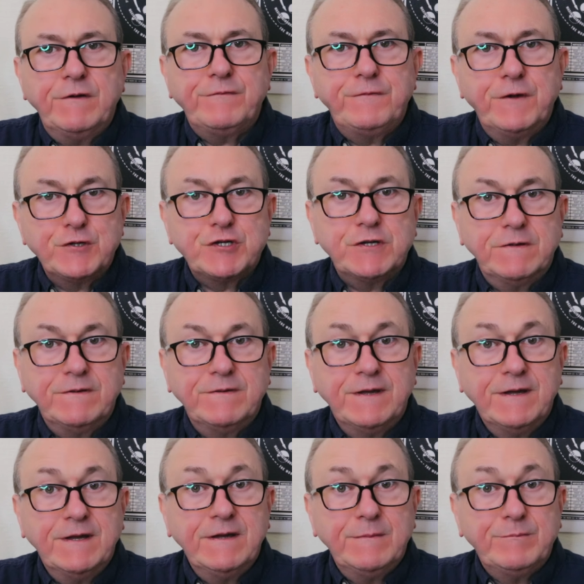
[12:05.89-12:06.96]
efficient
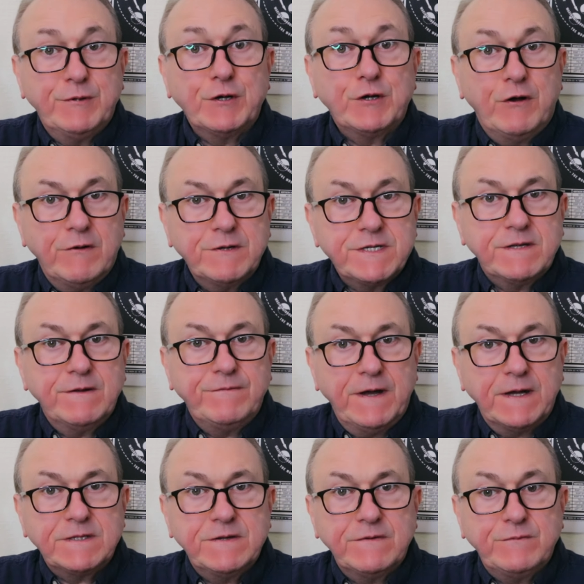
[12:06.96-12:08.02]
but
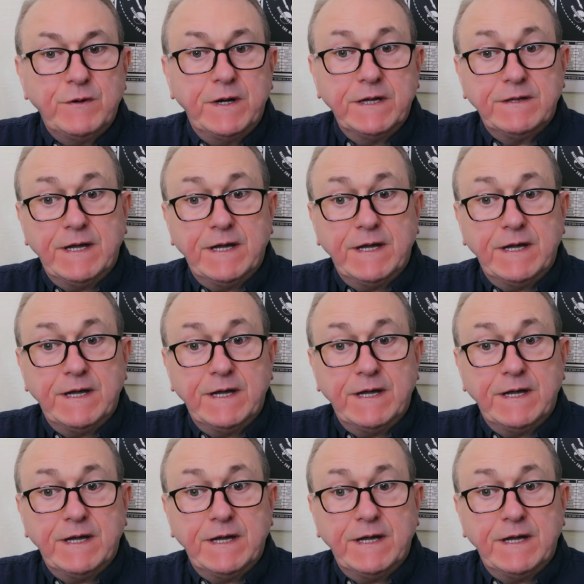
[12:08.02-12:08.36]
cost-effective way.